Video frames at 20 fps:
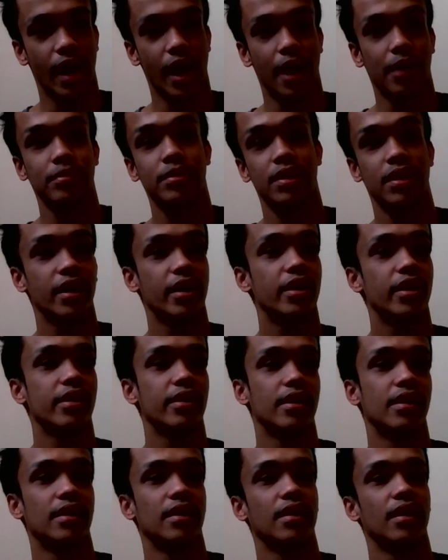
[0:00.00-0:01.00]
out there
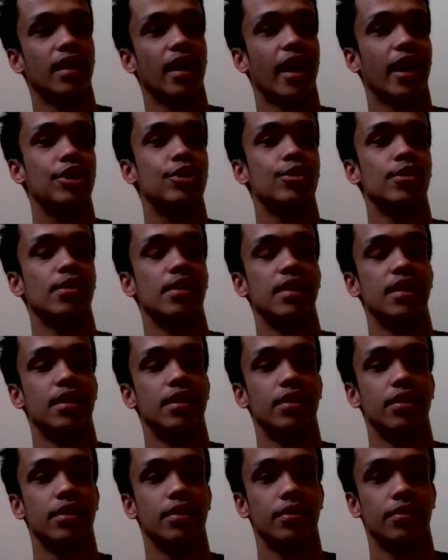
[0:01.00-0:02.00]
and
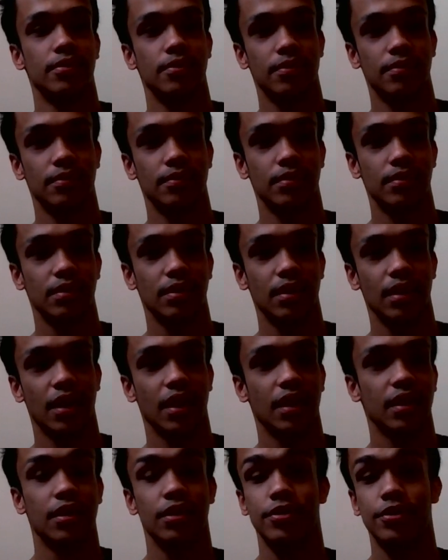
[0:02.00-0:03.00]
actually,
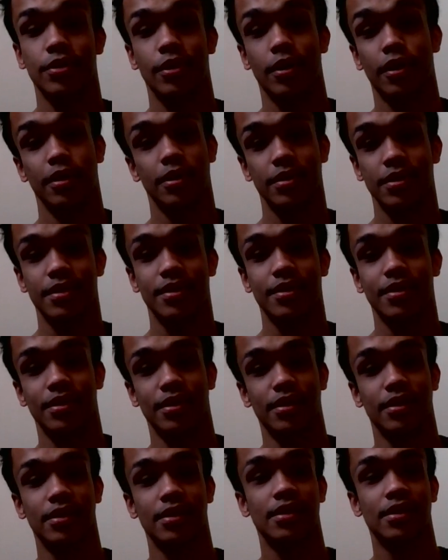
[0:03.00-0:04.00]
hit the charts
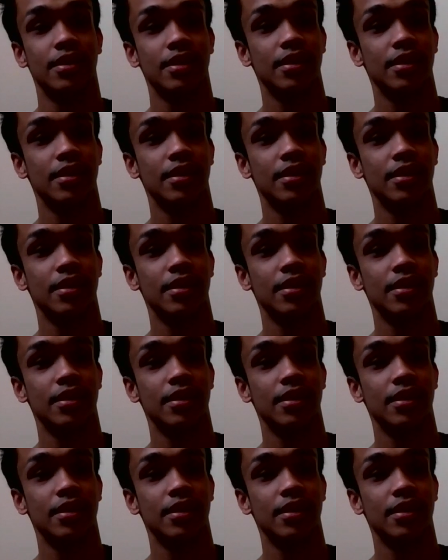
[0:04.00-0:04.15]
and,